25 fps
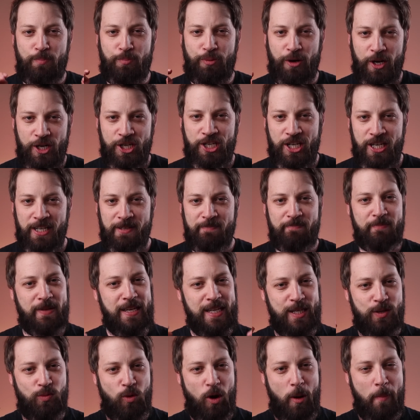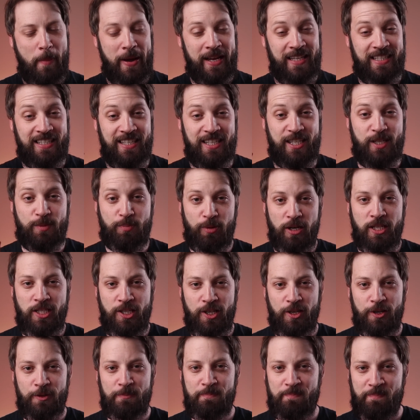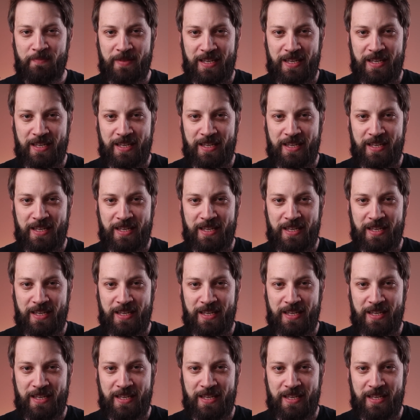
Pressure is what makes espresso,